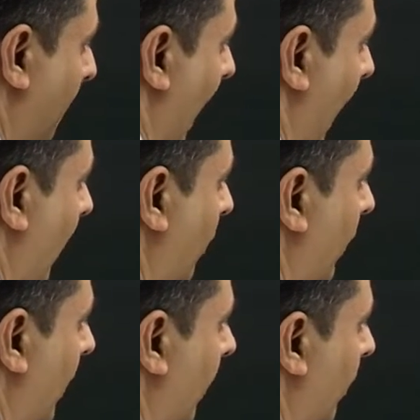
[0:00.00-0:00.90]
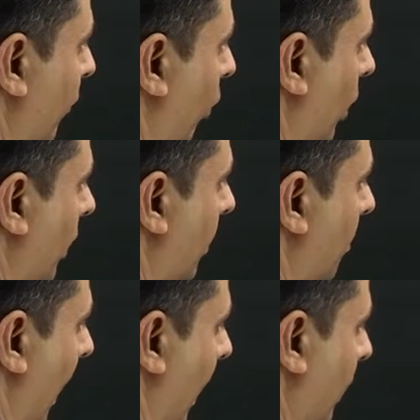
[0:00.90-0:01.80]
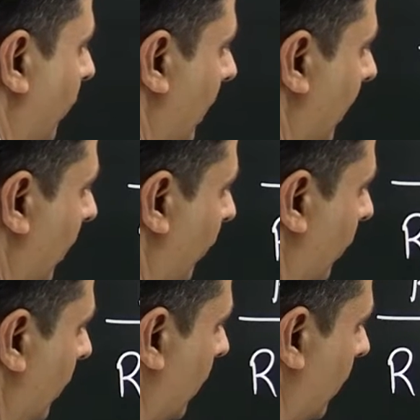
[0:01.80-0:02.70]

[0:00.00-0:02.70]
bank will give what? Bank will give